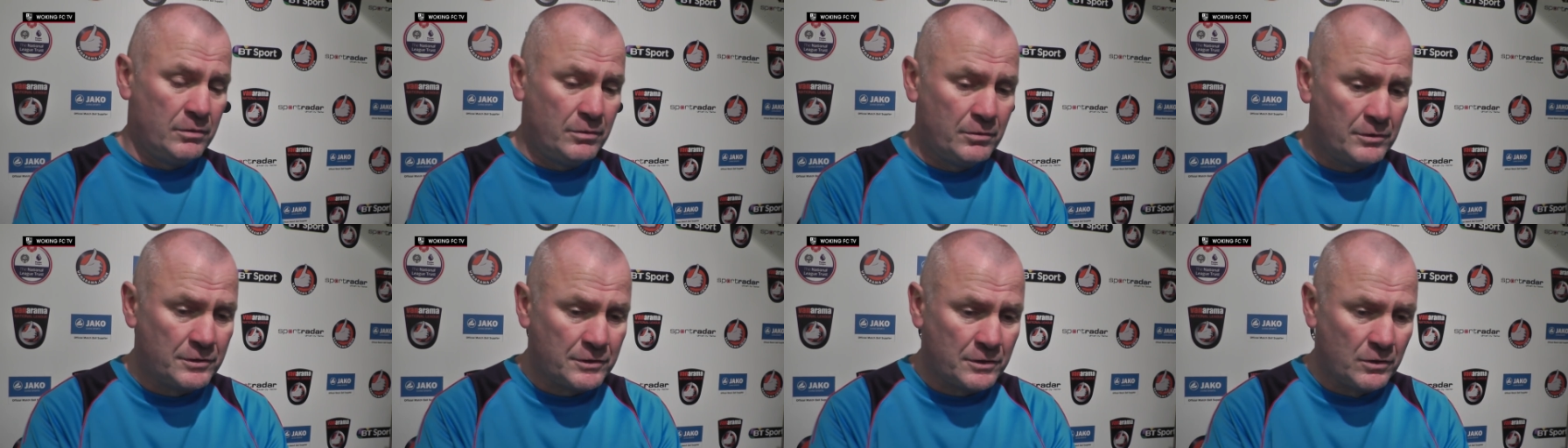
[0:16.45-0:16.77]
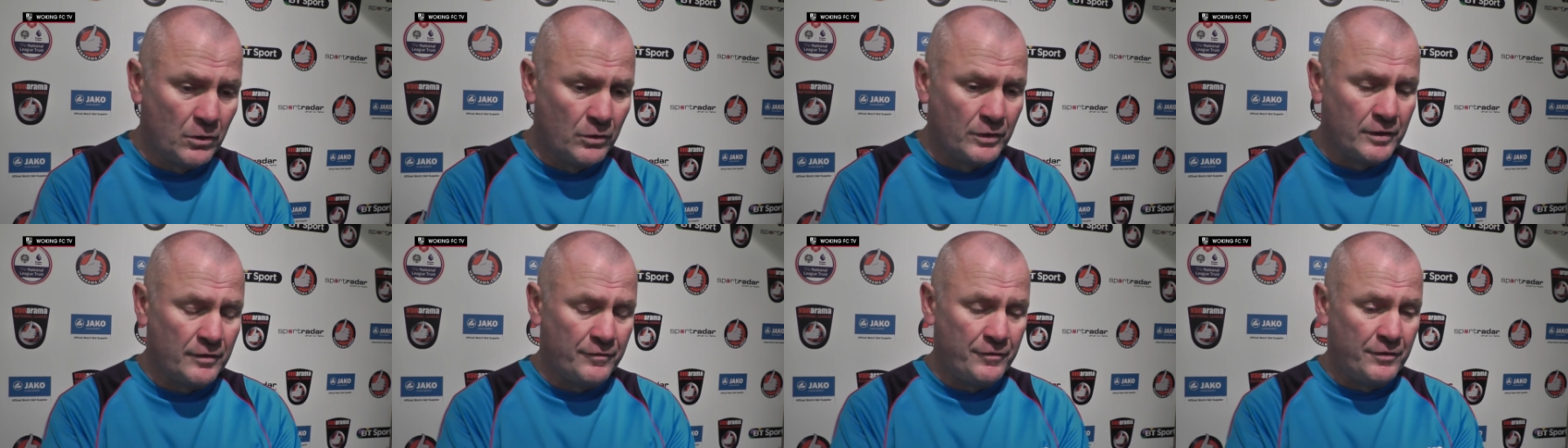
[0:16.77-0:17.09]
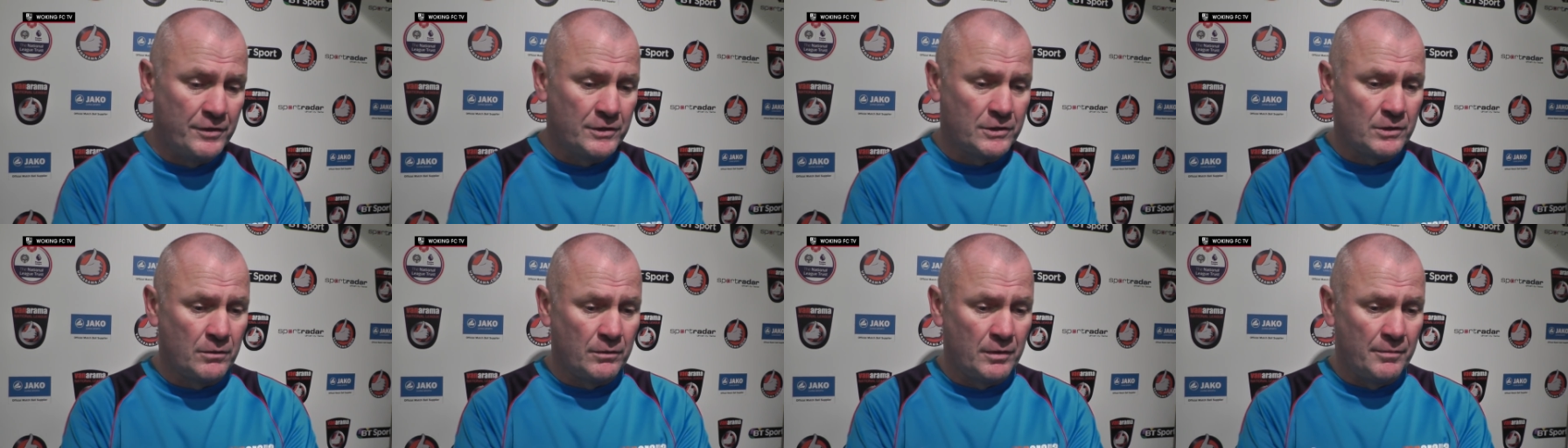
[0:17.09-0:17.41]
we scored in the
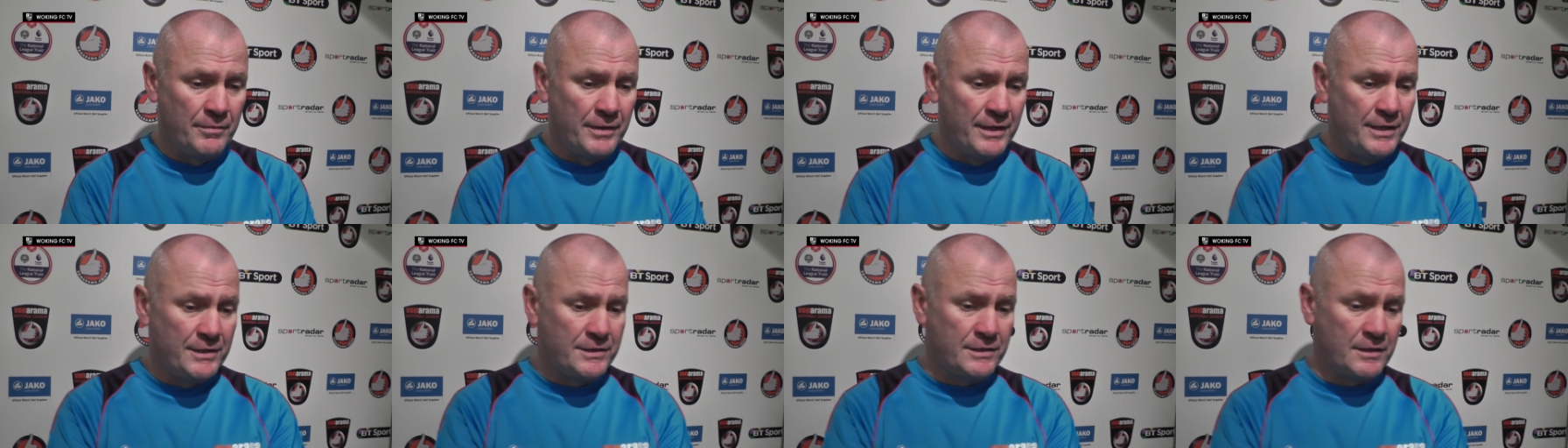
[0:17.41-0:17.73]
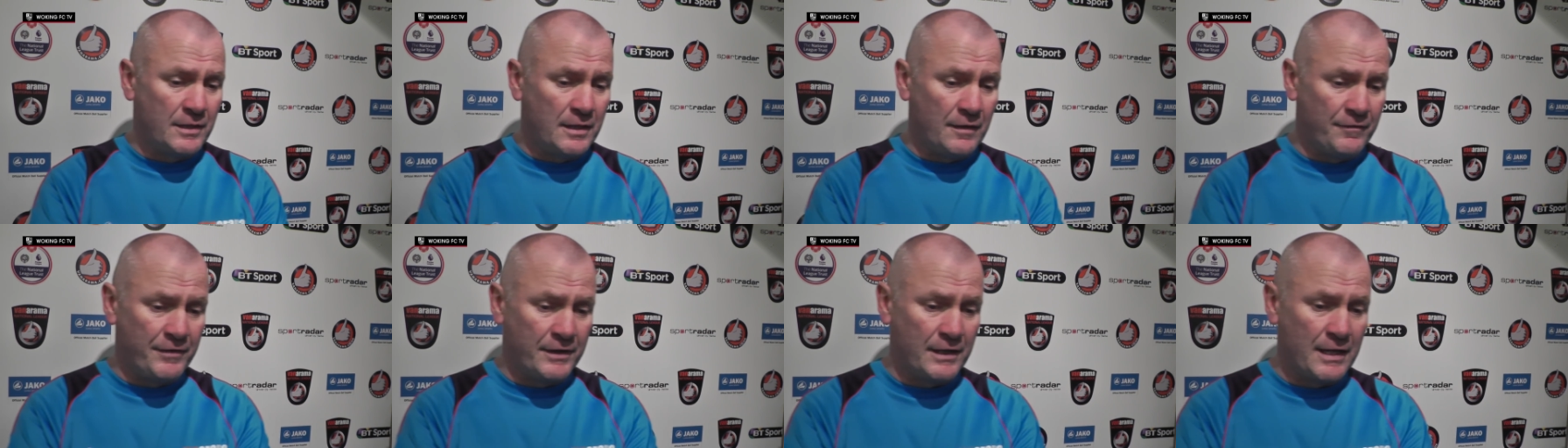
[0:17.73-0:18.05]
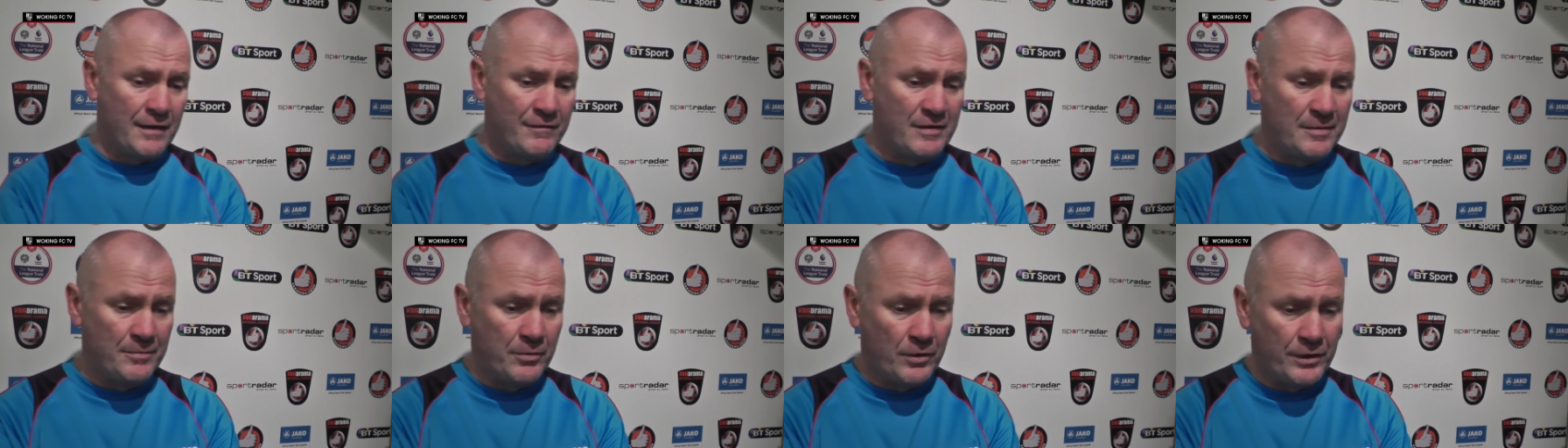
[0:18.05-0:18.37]
first couple of minutes, and I
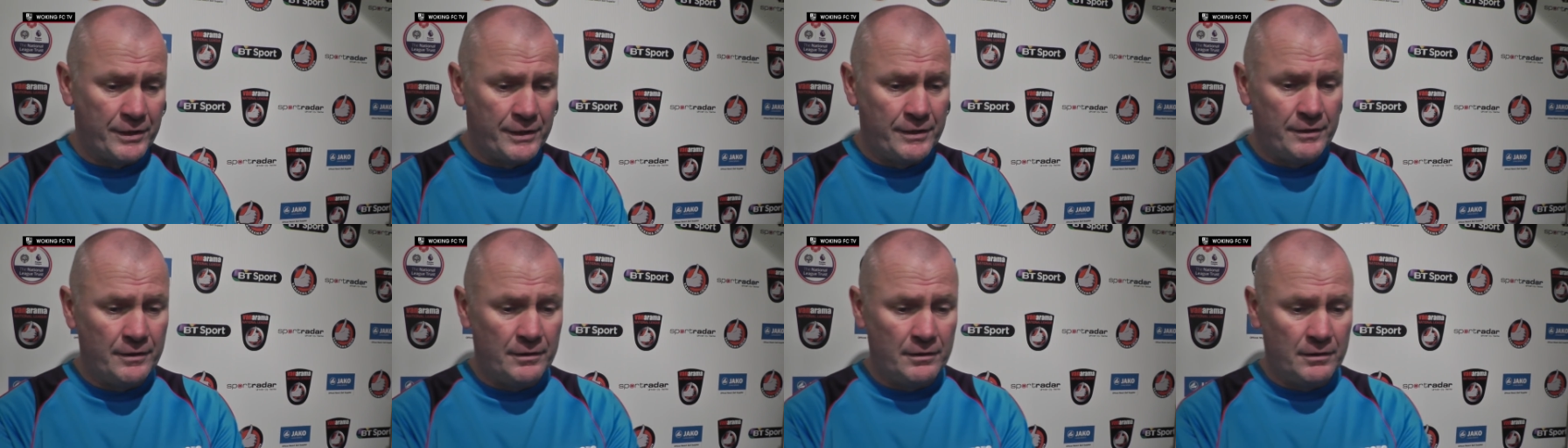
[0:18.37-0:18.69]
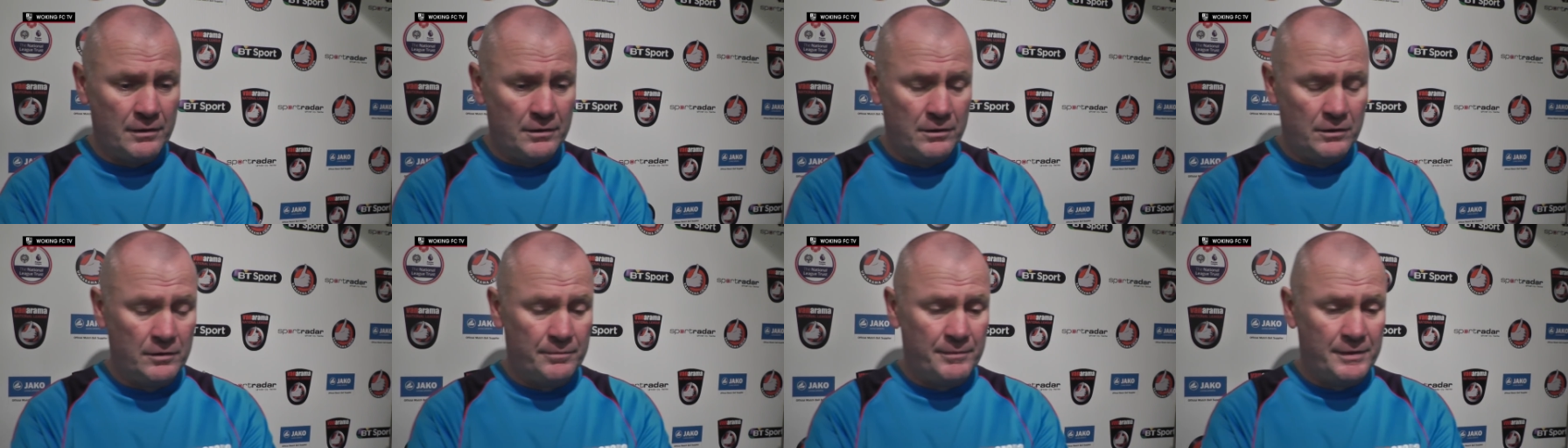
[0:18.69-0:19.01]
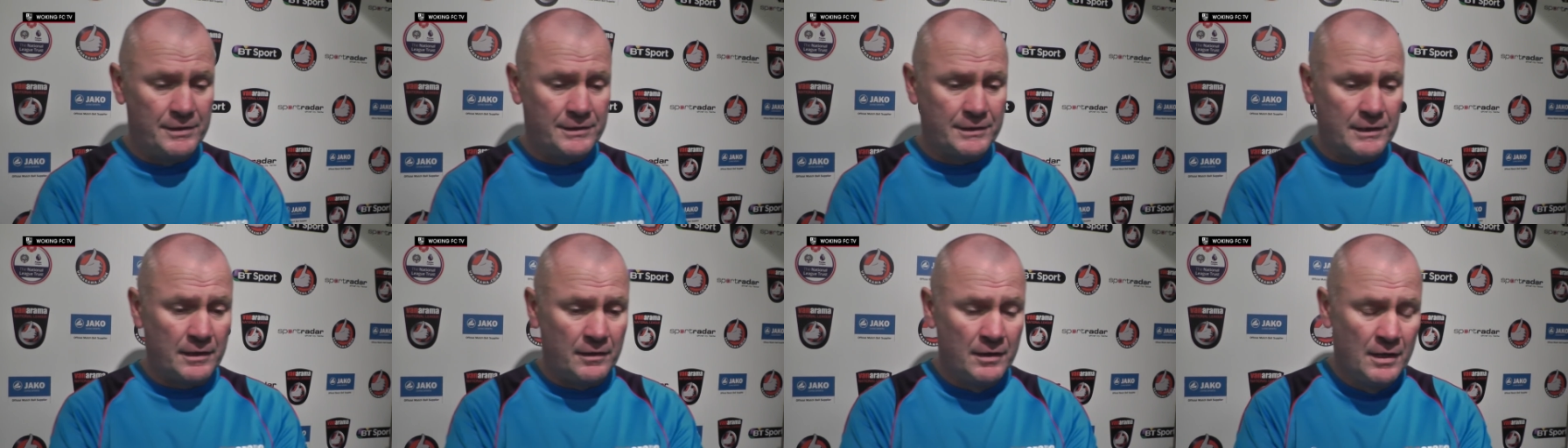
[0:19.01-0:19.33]
think everybody, including
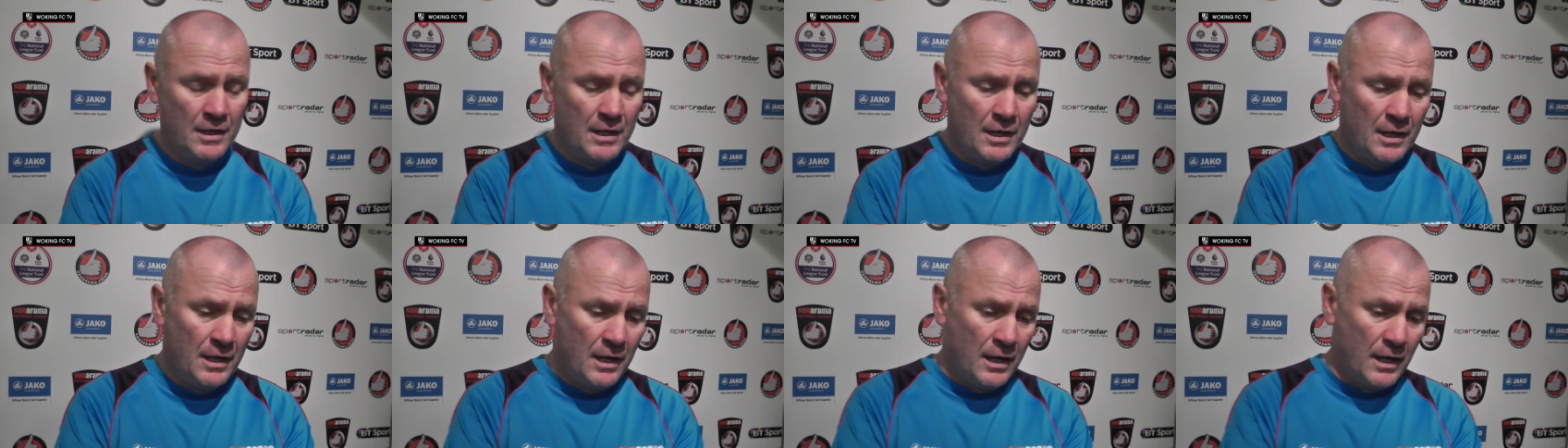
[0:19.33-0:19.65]
myself,